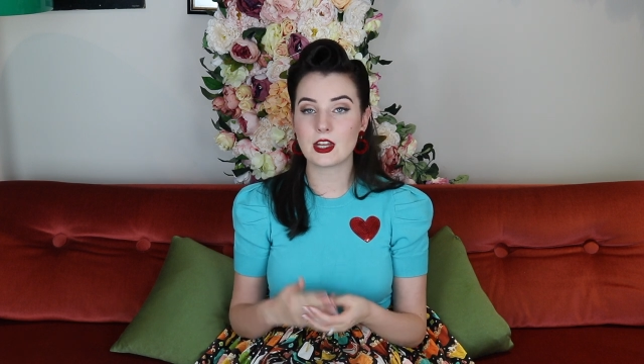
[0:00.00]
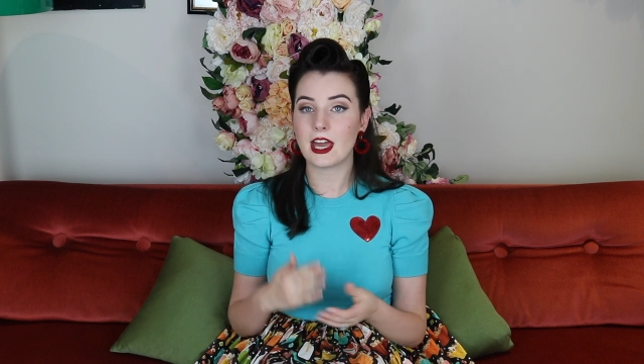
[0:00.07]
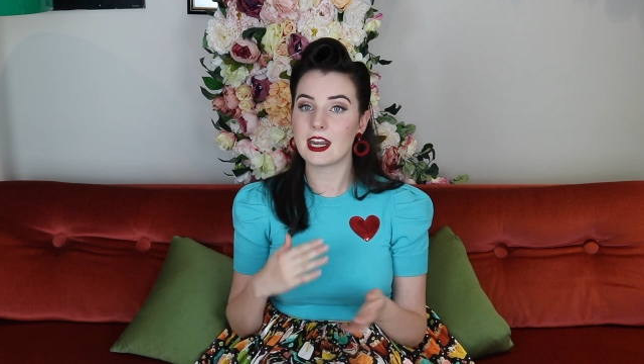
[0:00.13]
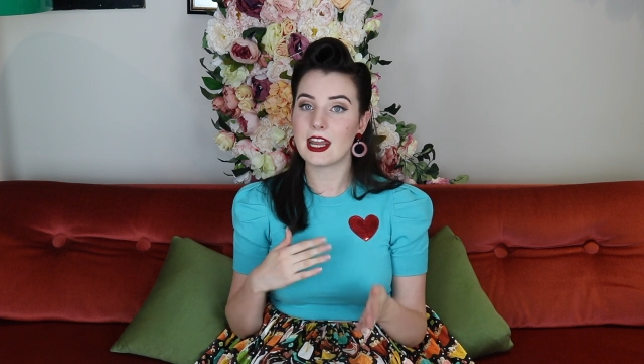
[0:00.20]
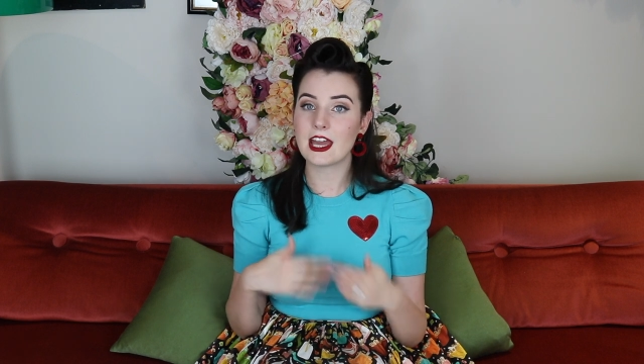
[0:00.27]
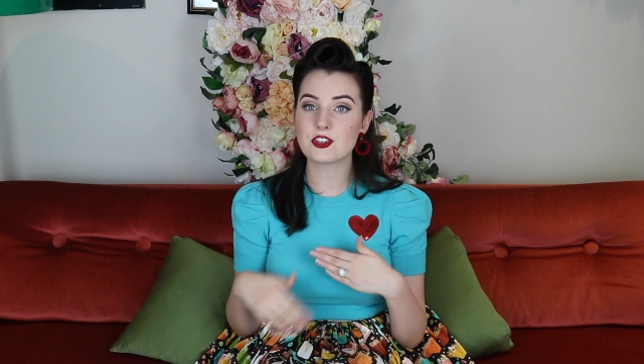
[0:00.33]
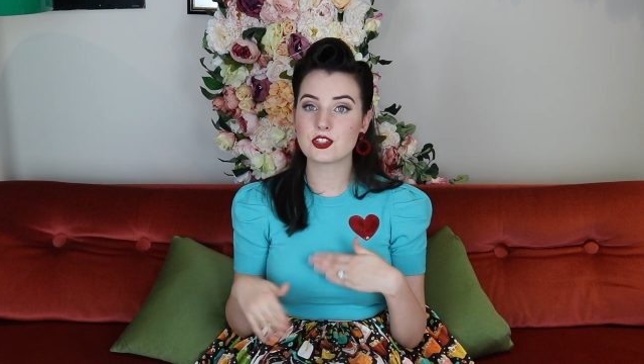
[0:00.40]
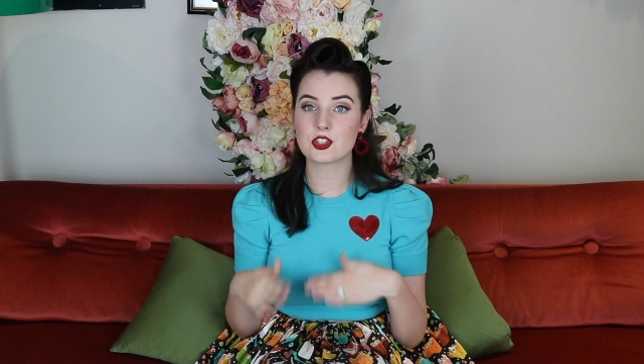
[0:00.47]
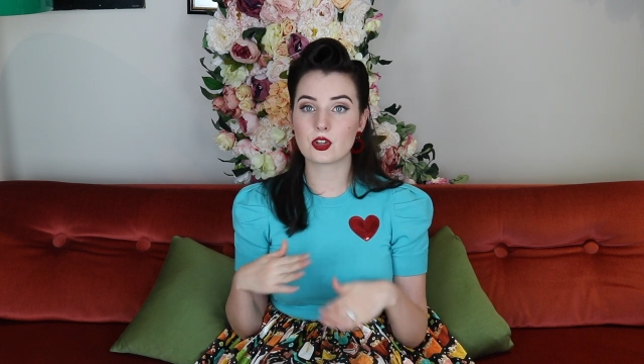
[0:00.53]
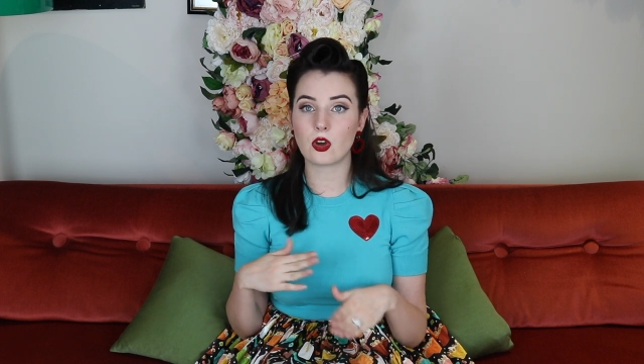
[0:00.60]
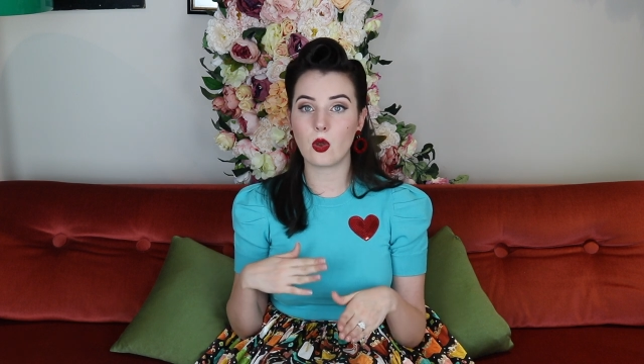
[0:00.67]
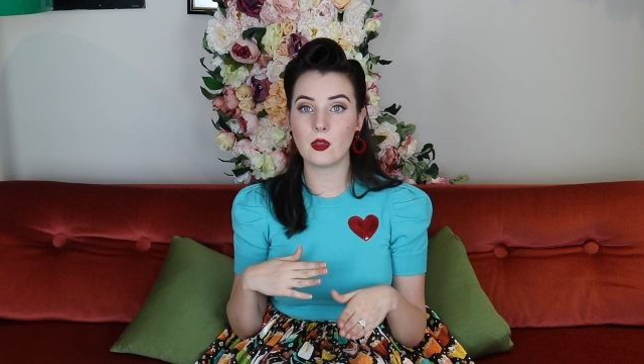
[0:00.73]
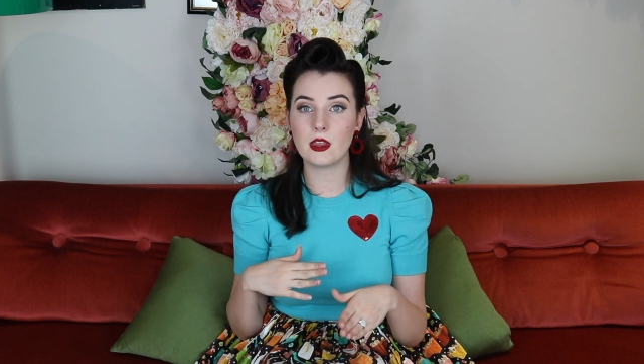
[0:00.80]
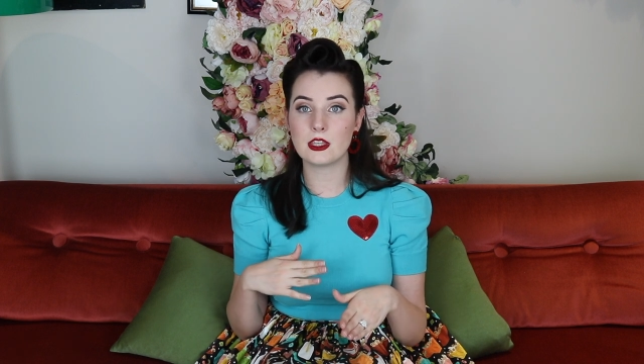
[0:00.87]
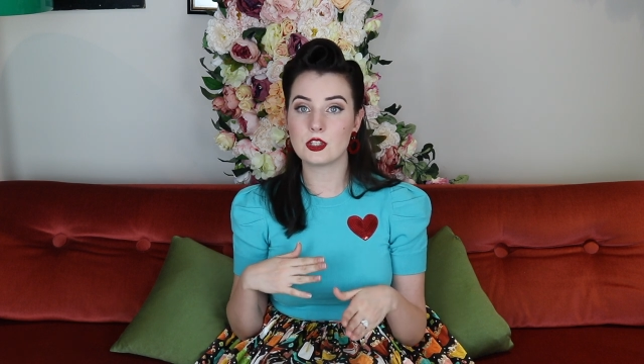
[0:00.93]
and as you're
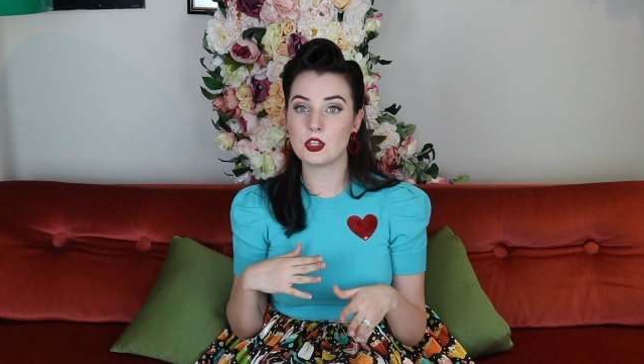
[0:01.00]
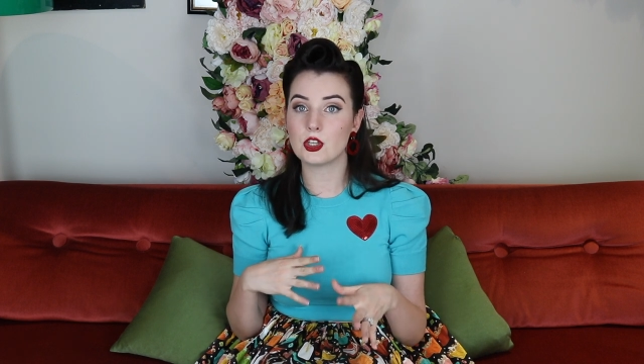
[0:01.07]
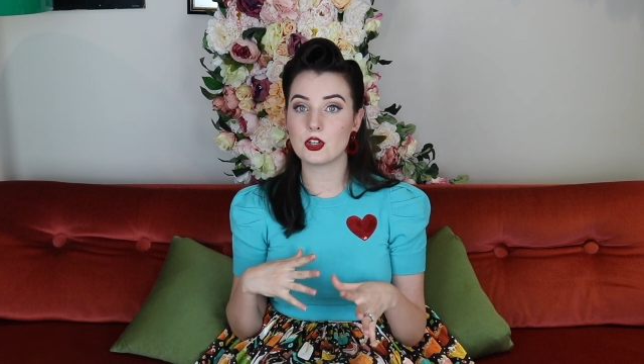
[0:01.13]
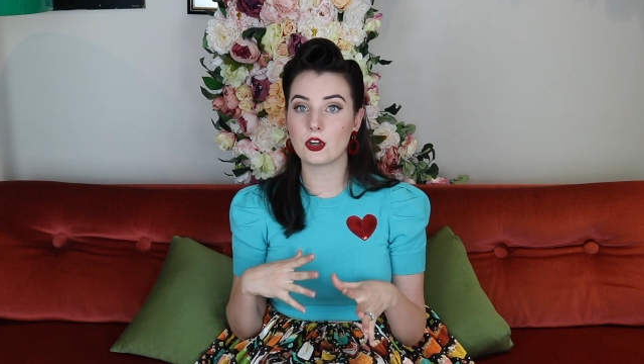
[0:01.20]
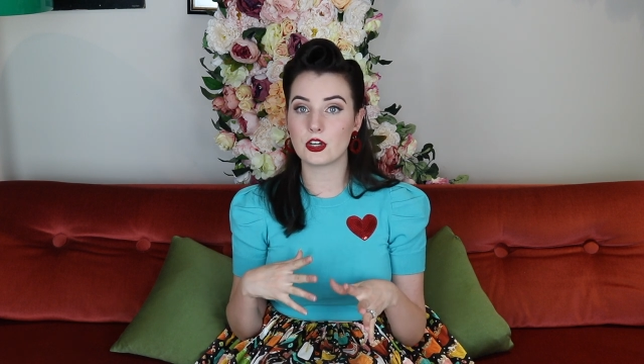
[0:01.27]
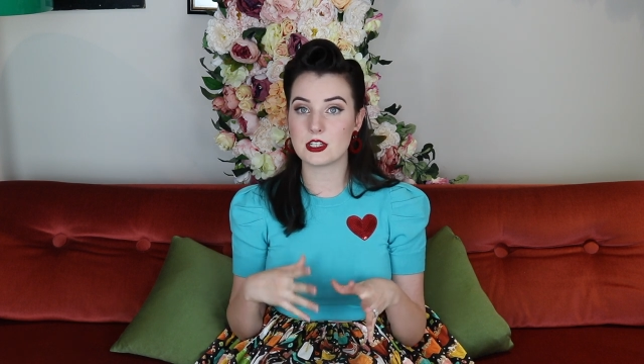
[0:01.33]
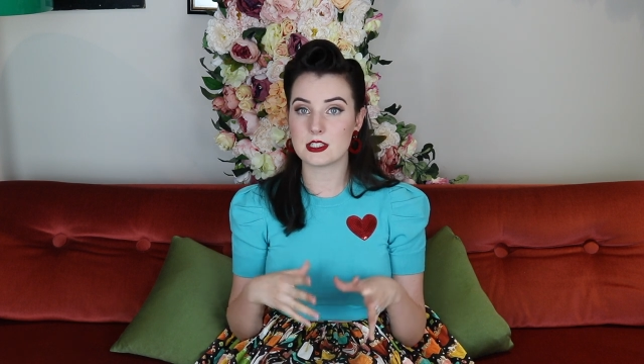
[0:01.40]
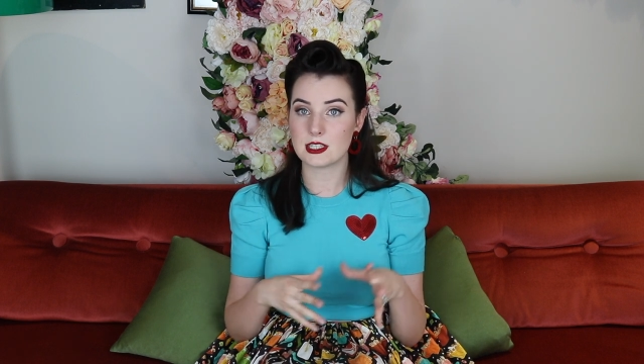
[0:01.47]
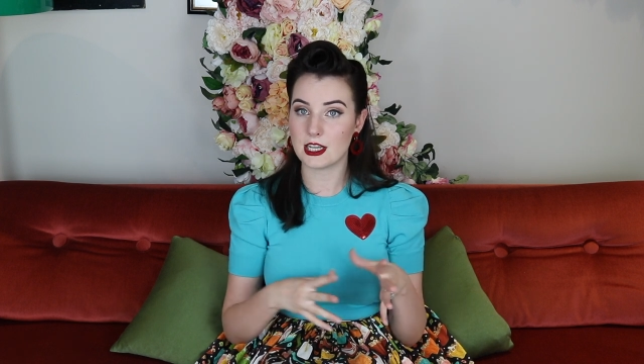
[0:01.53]
scrolling you notice